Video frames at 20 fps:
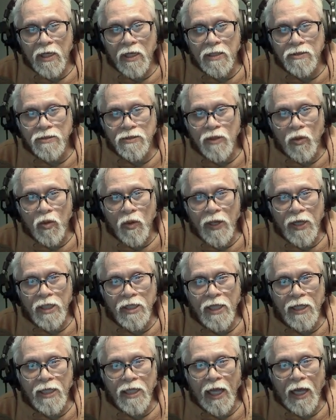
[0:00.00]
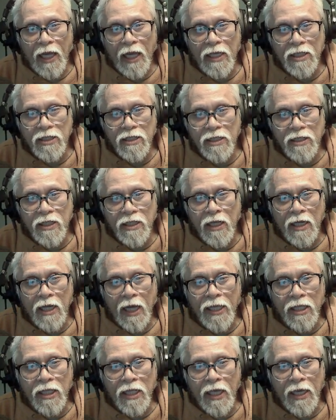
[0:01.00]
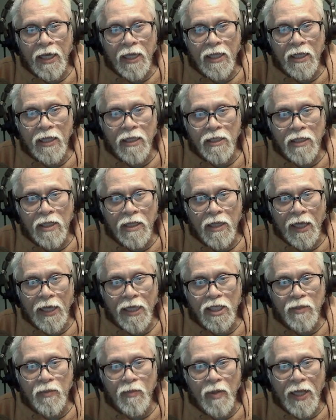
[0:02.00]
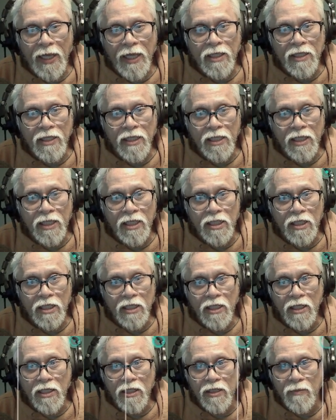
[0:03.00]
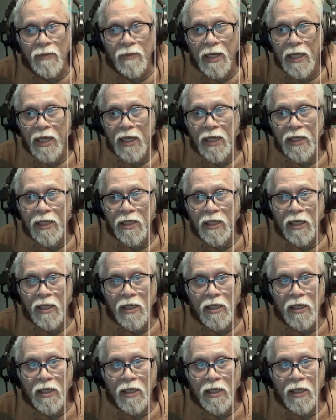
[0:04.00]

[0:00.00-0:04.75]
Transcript: the way that I think I can explain this is by